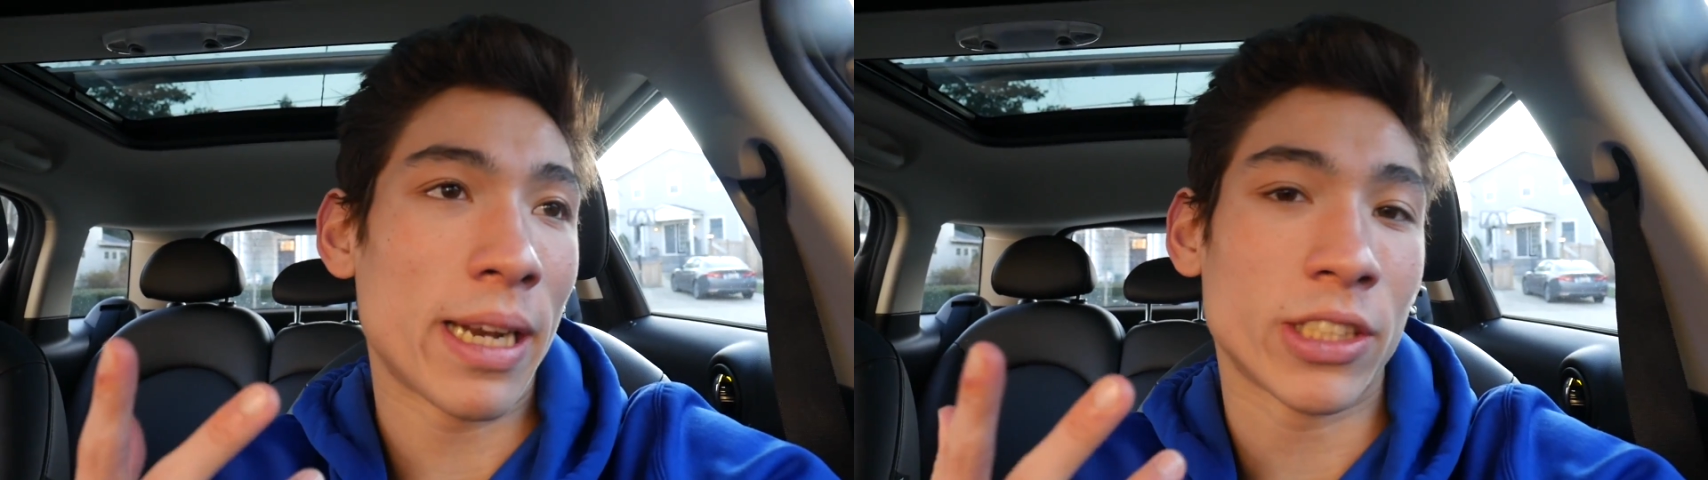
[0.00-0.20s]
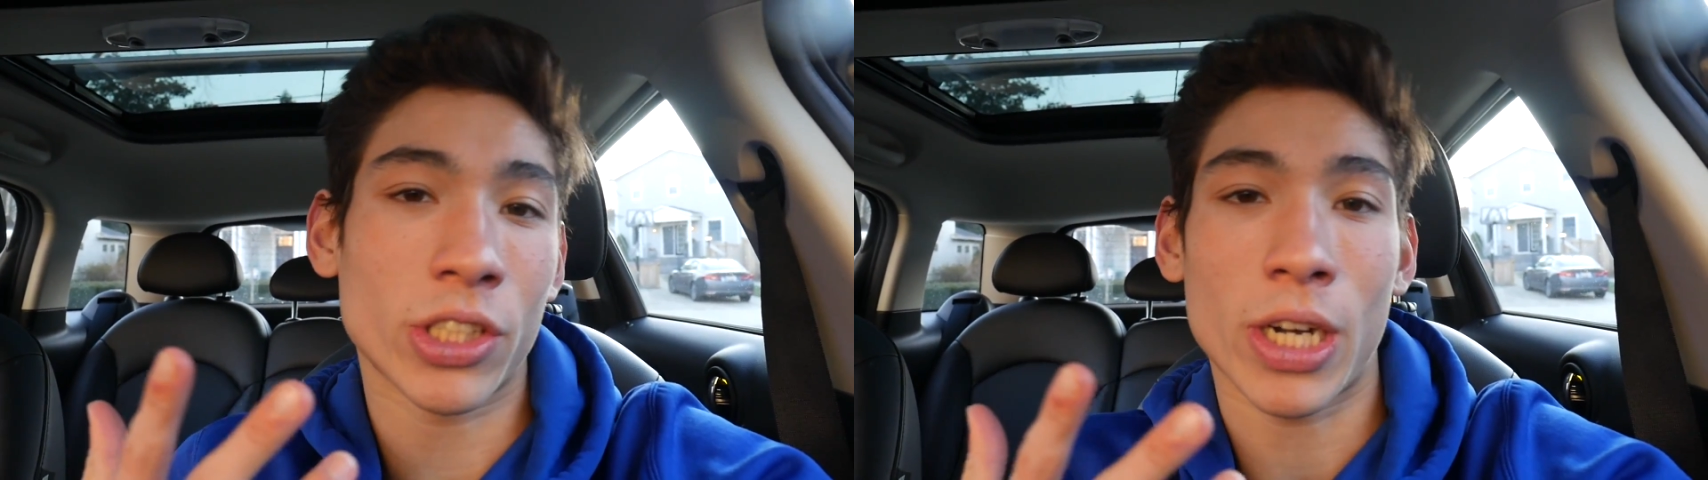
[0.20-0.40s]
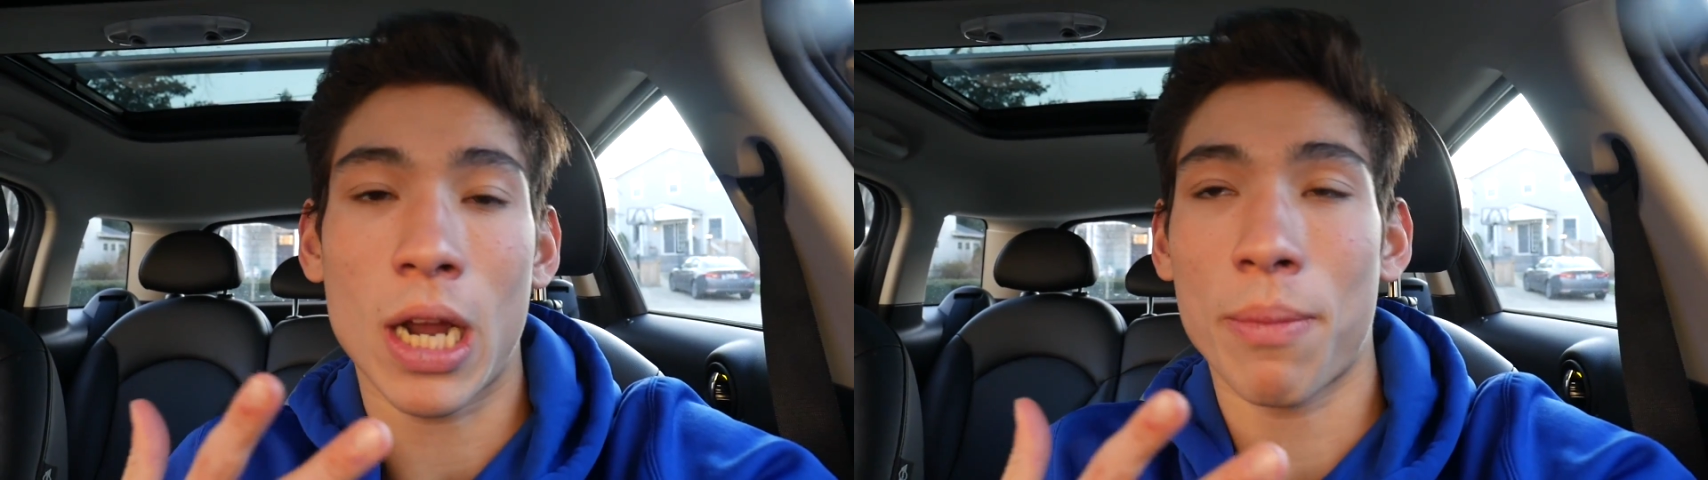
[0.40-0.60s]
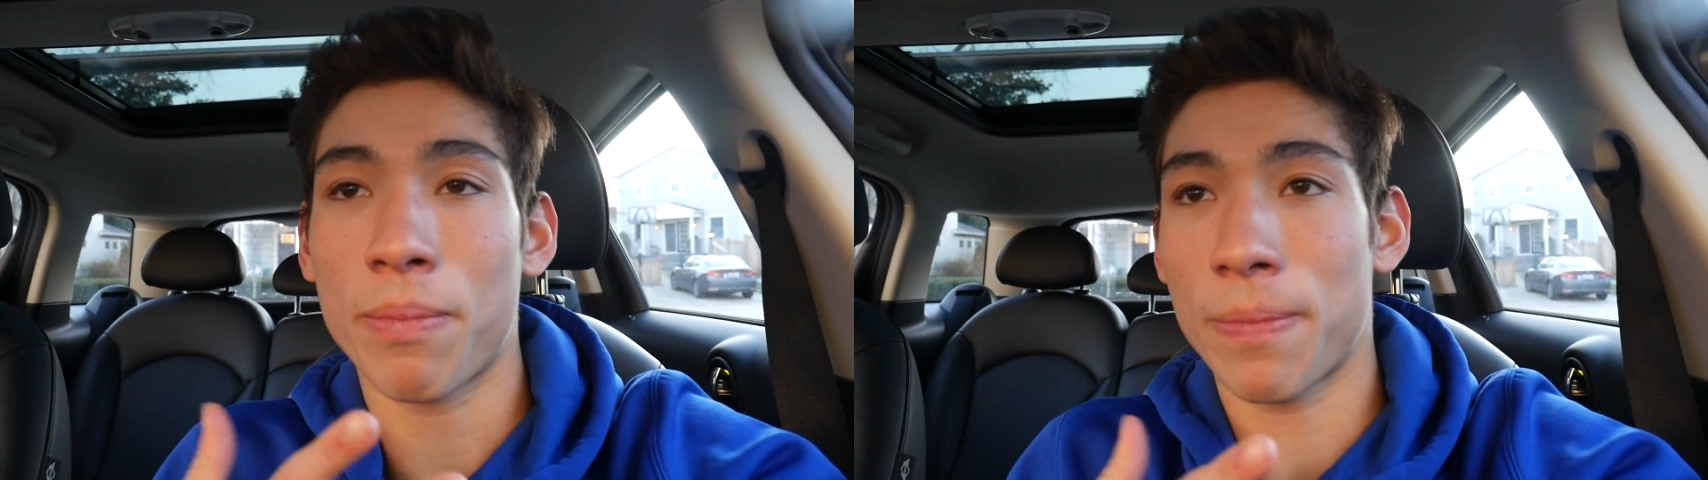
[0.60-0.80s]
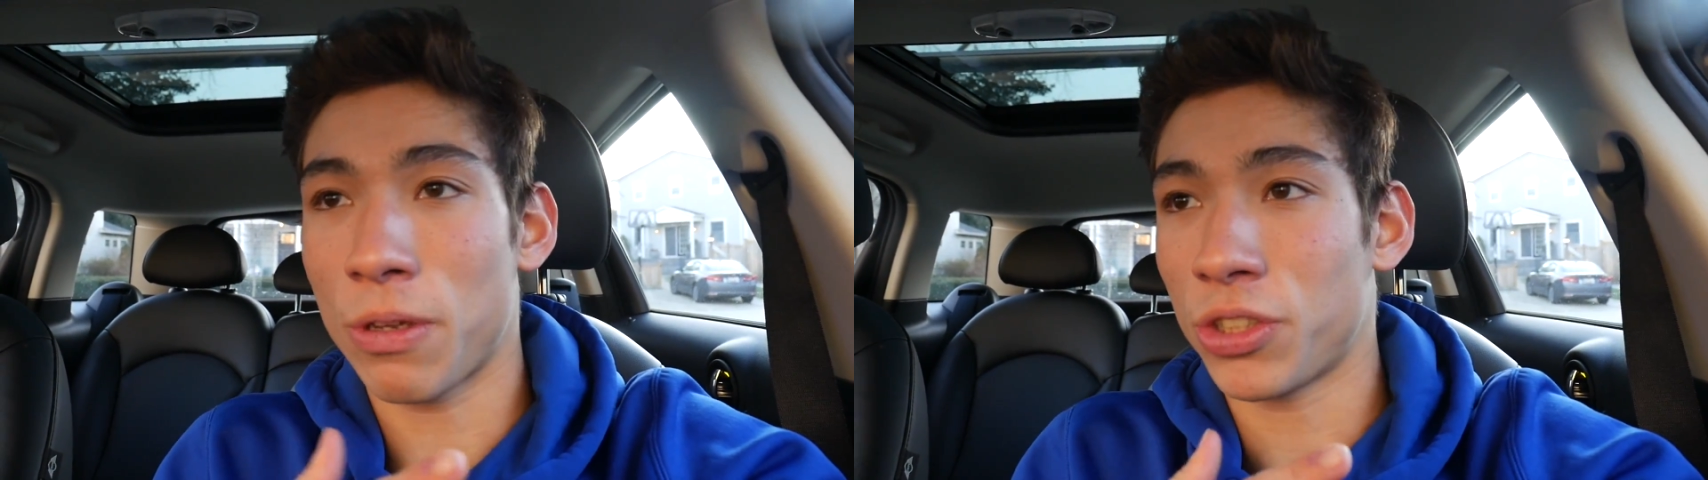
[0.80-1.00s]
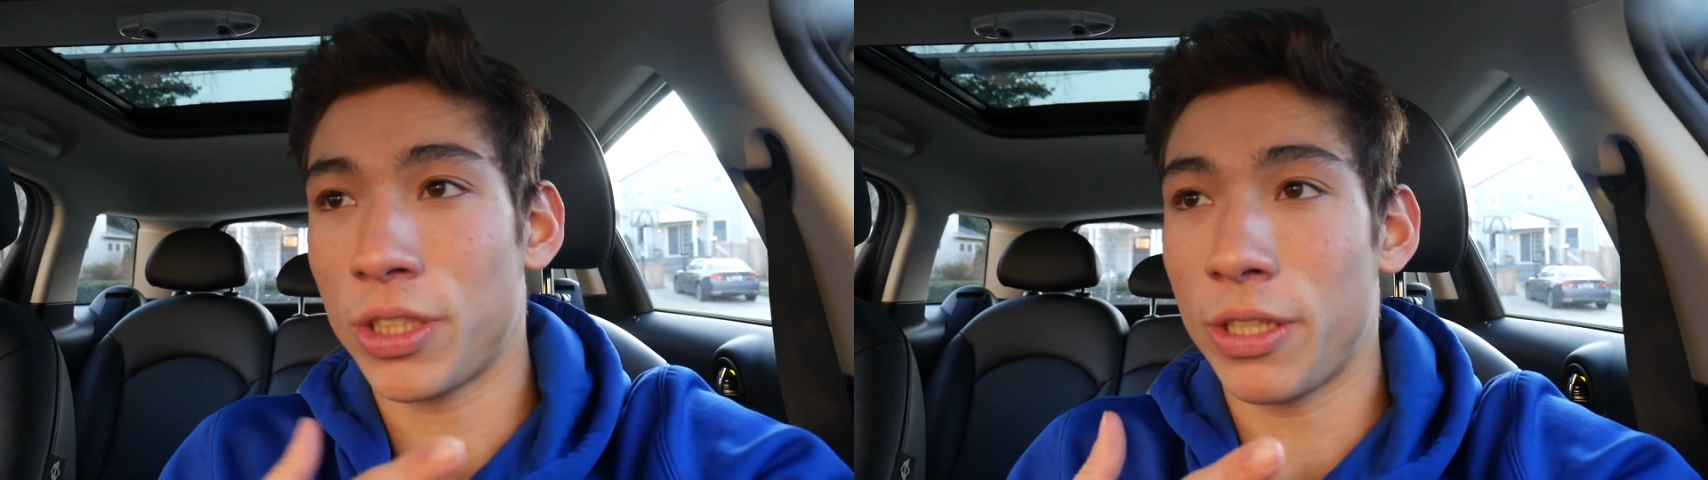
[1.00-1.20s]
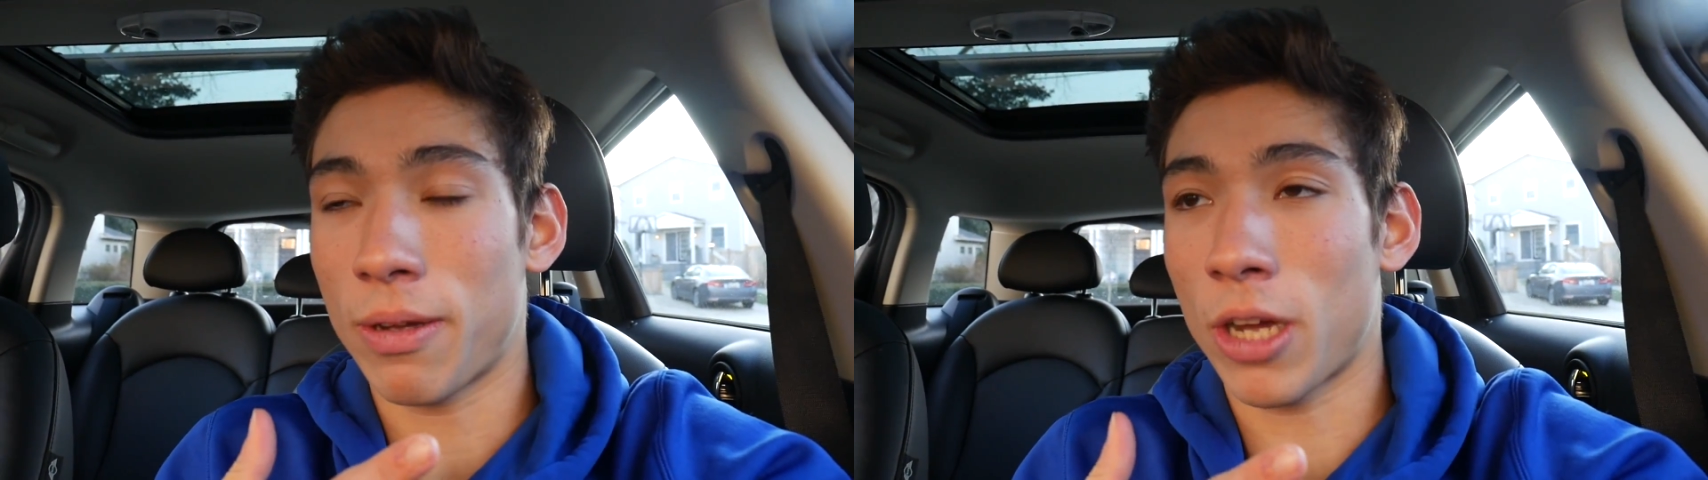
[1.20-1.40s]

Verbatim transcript: on Instagram, you'll see.